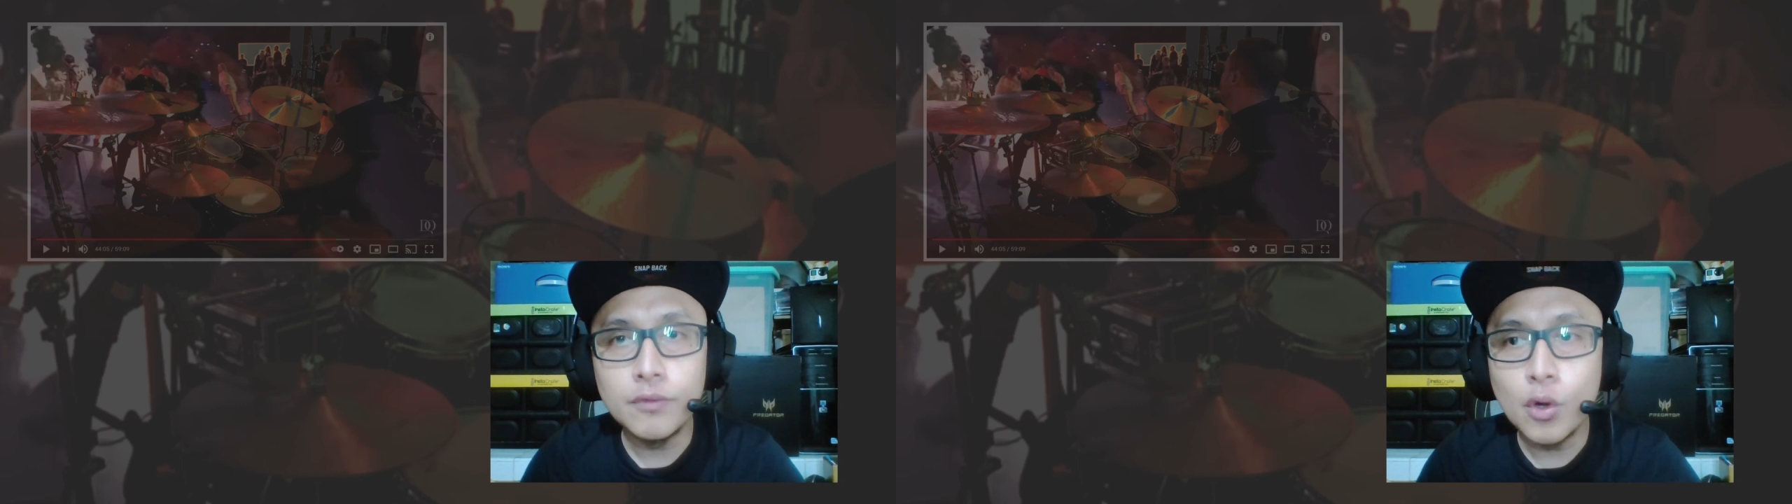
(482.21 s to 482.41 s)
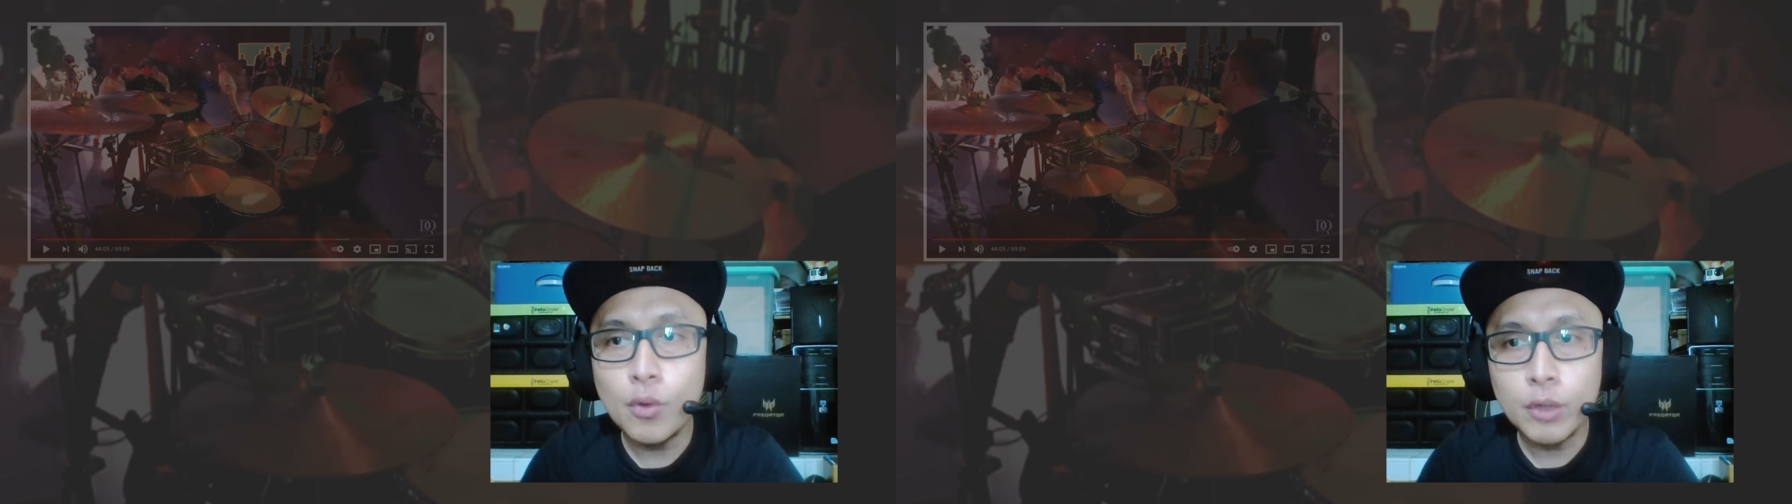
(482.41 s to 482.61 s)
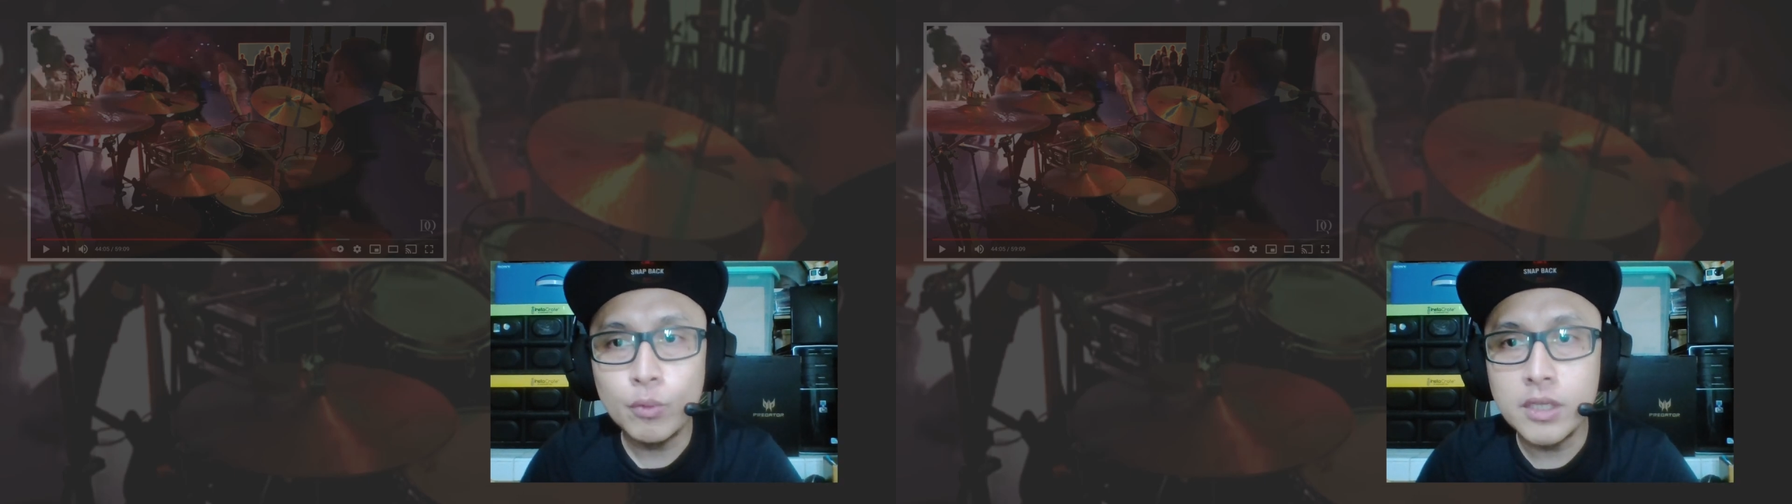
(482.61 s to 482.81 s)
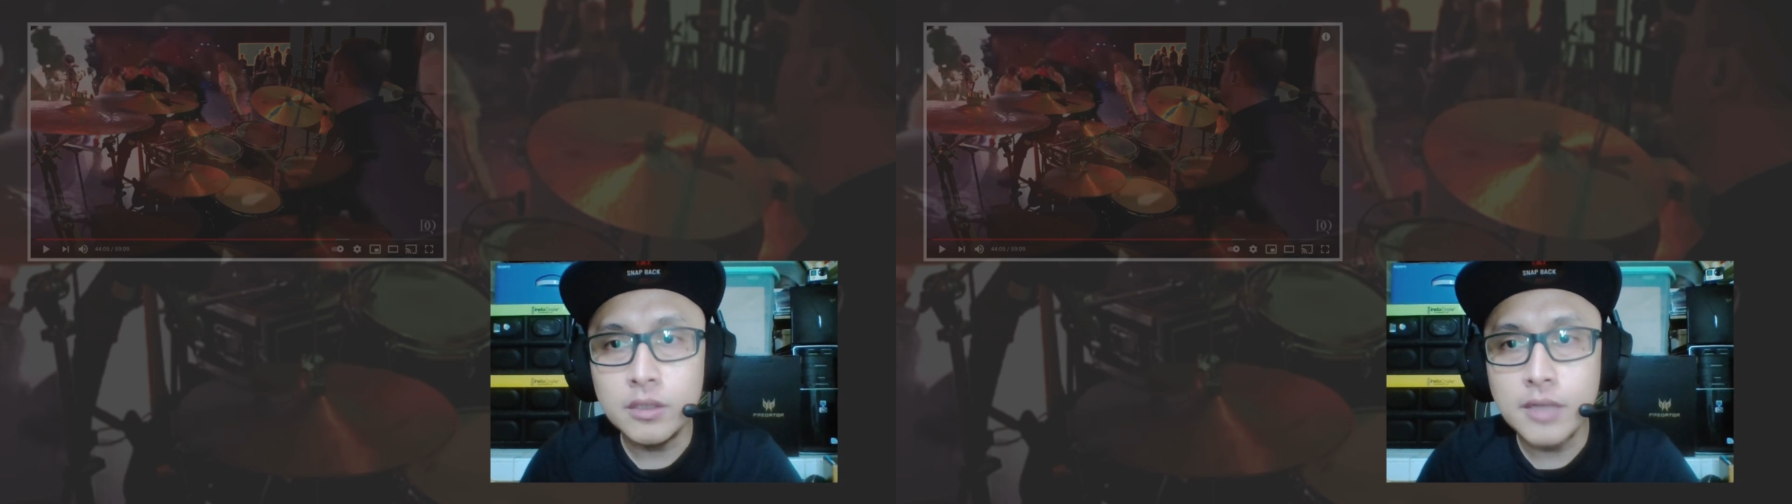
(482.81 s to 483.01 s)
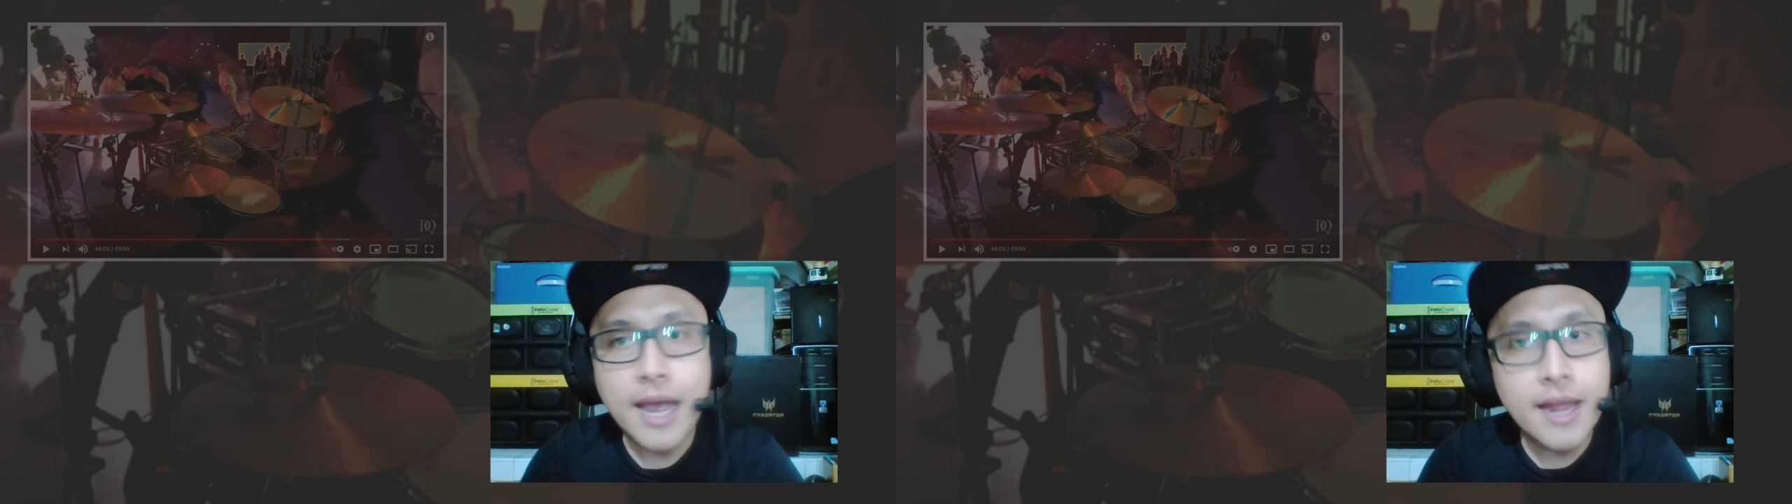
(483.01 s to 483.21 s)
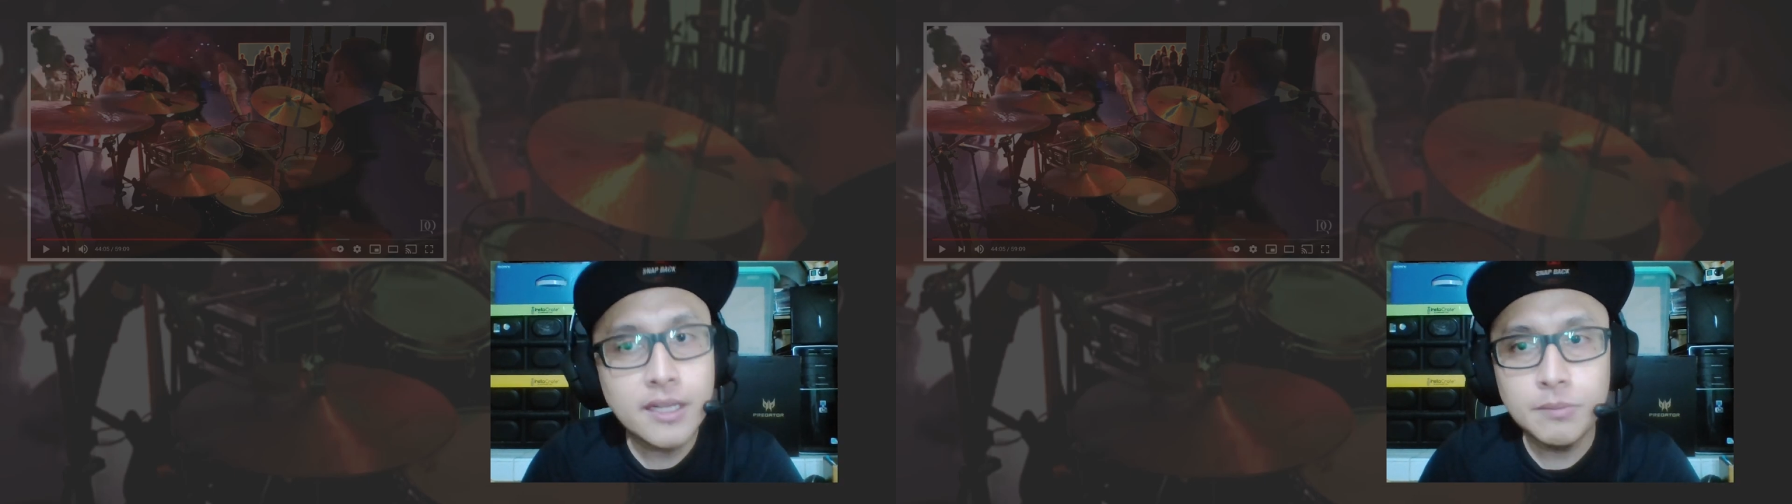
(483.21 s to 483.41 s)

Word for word: going with the dance